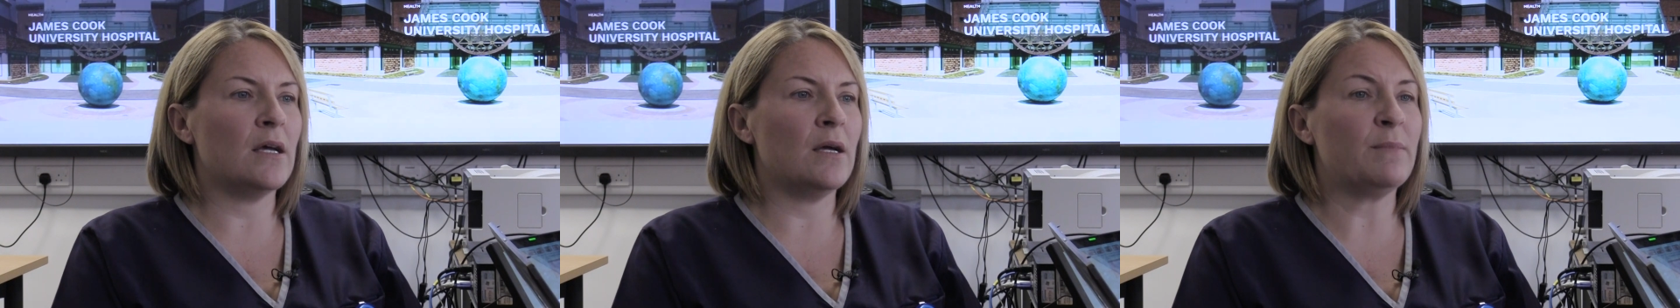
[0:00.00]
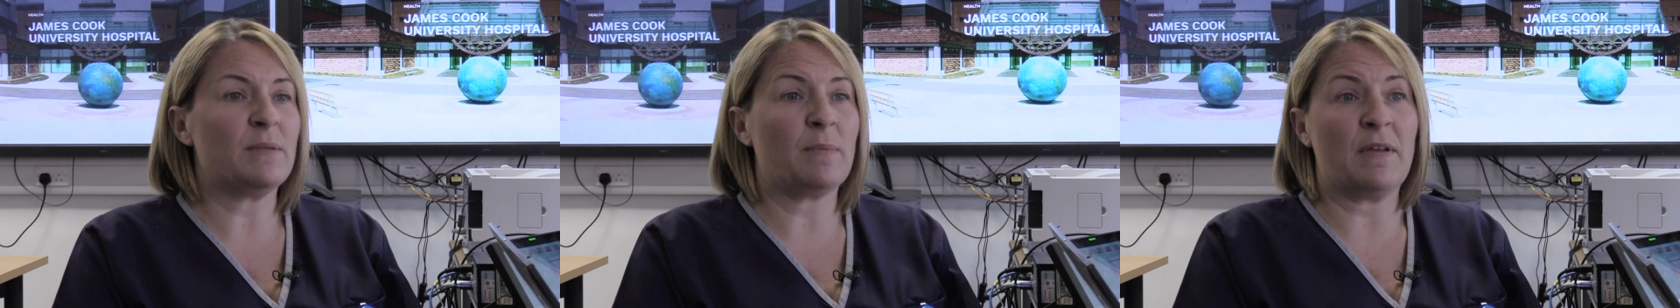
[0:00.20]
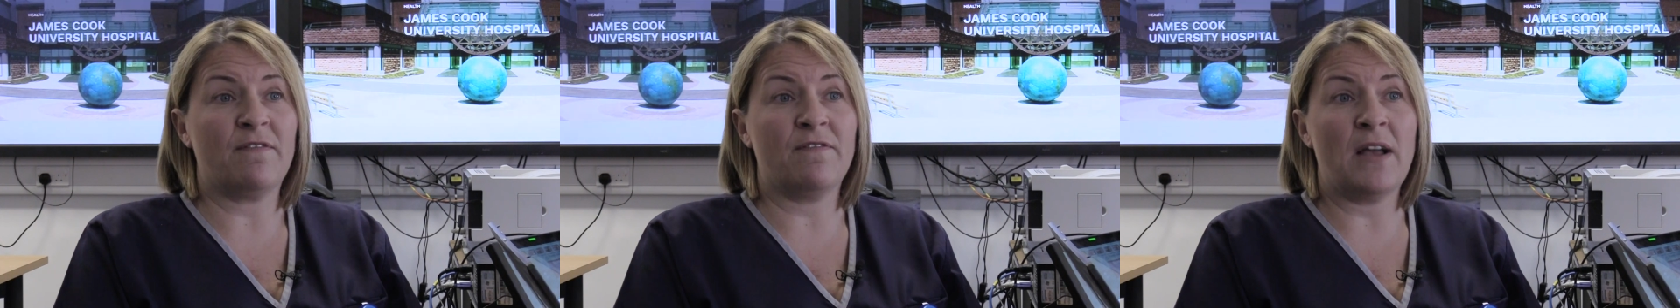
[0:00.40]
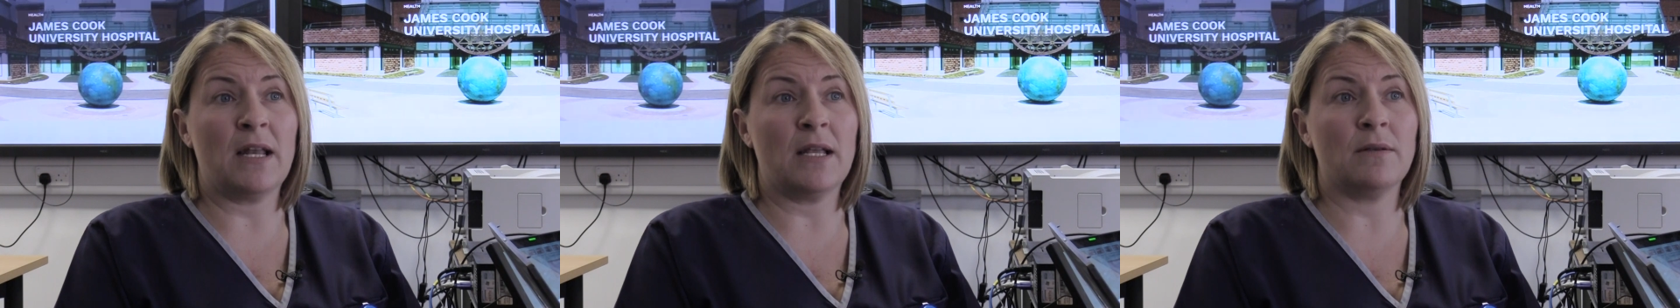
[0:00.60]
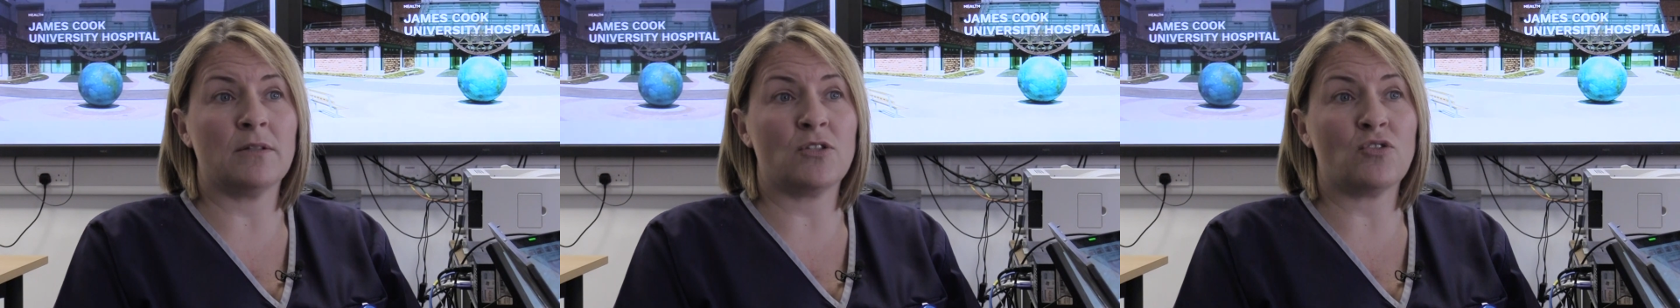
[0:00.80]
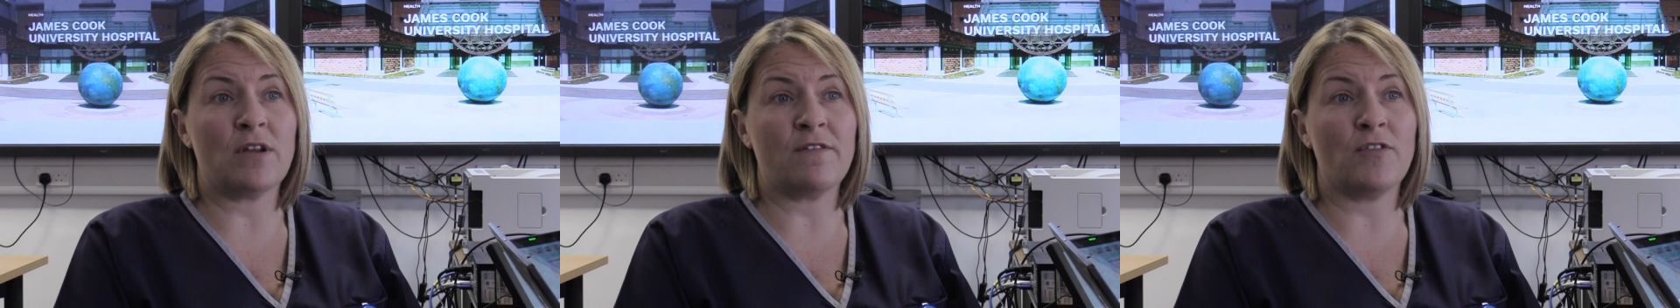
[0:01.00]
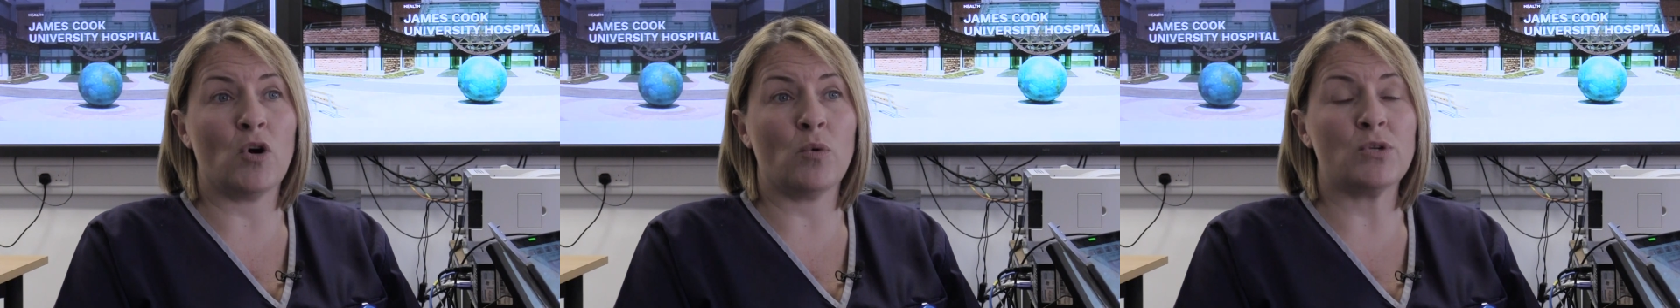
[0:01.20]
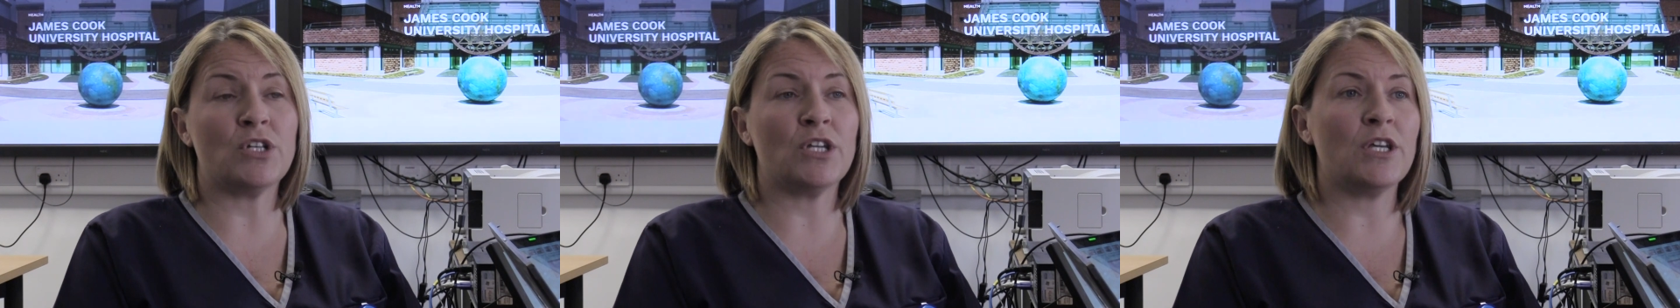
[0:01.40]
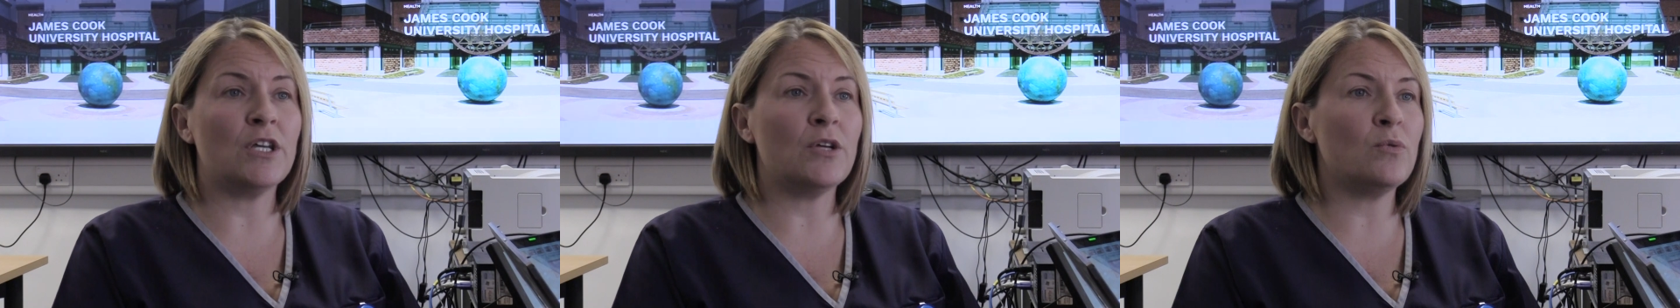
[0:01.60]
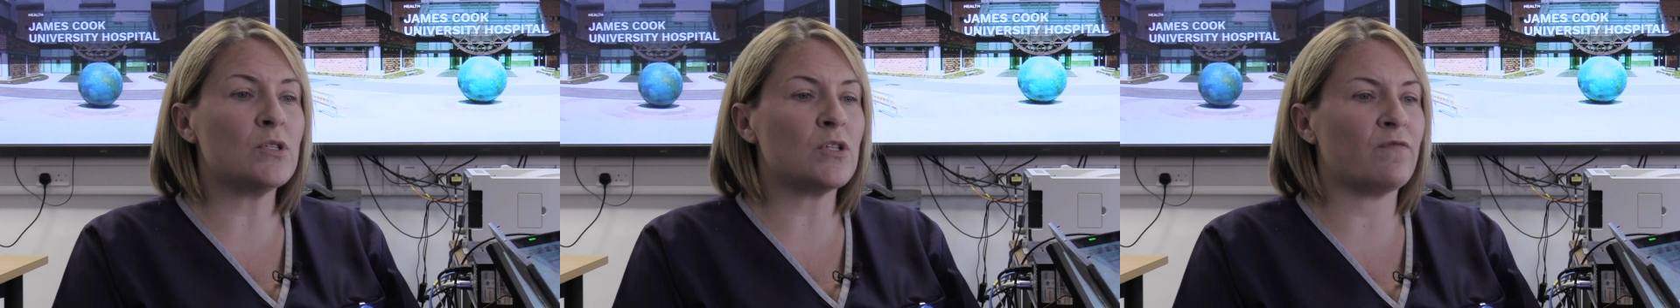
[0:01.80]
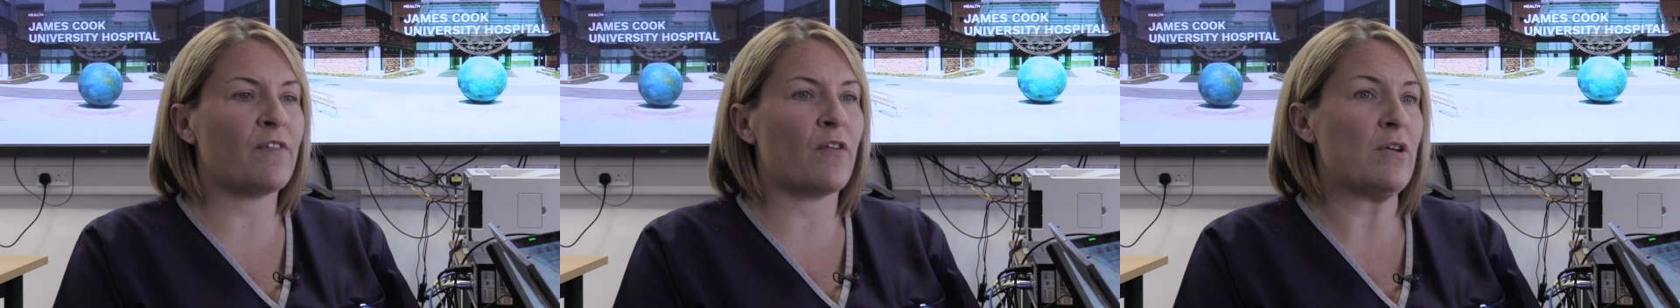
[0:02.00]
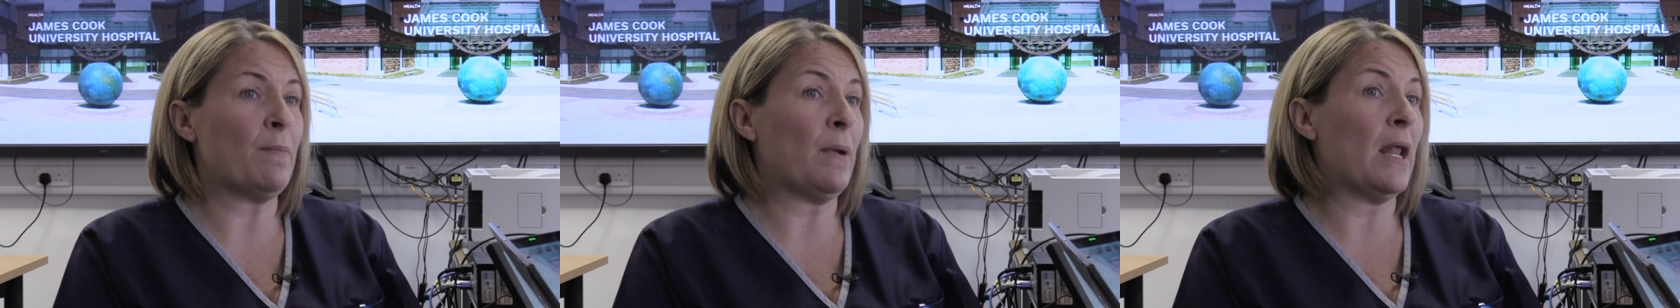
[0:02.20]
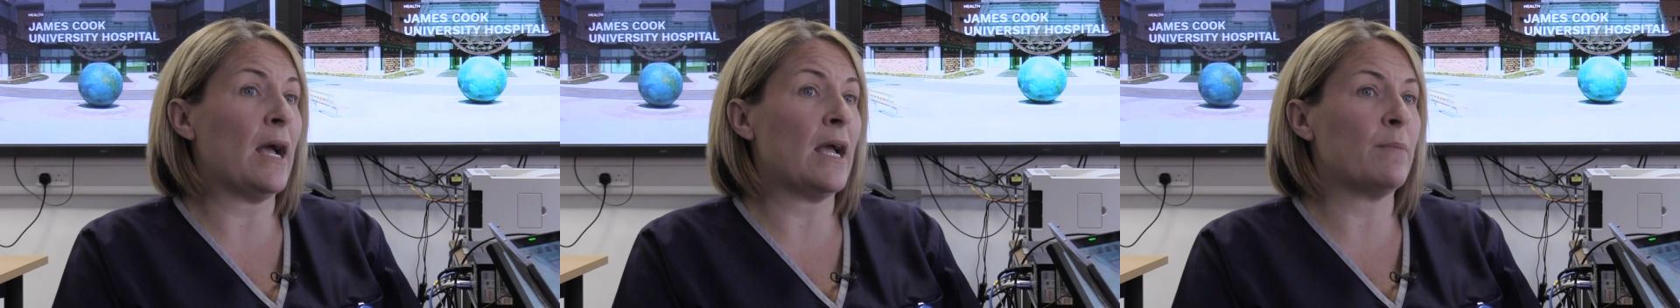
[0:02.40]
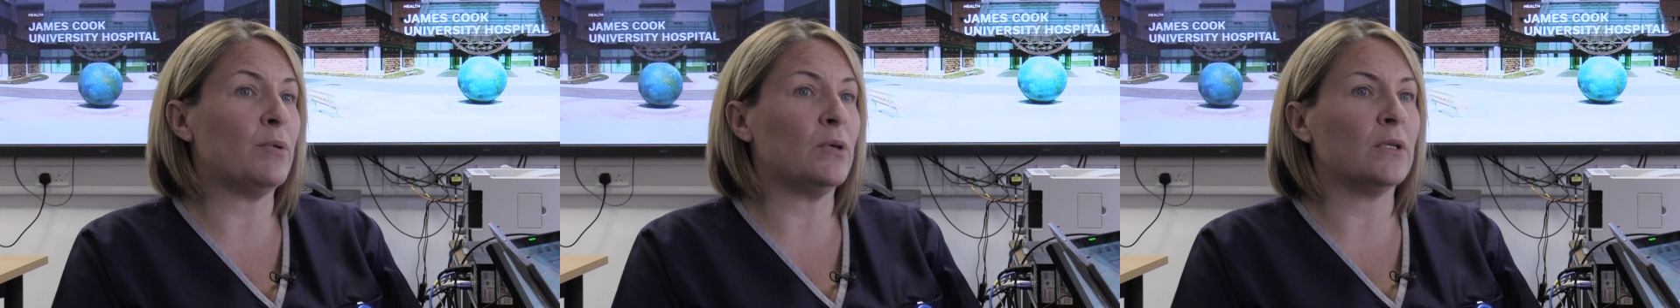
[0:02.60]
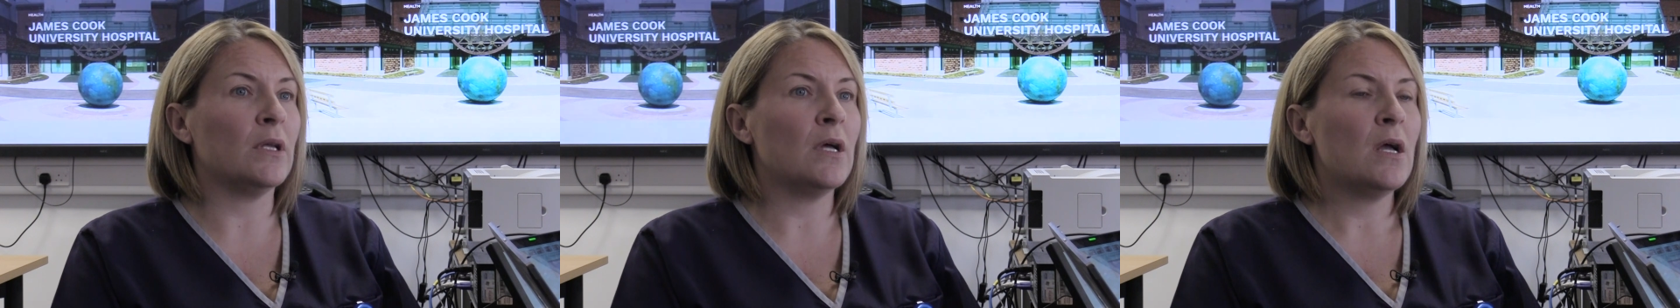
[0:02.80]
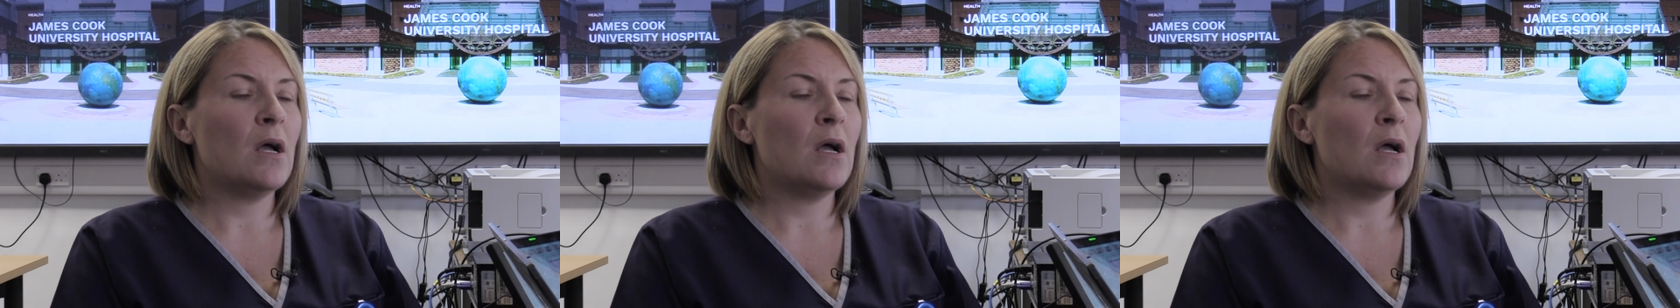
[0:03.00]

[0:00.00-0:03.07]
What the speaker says: it's been fairly straightforward to use, very pliable,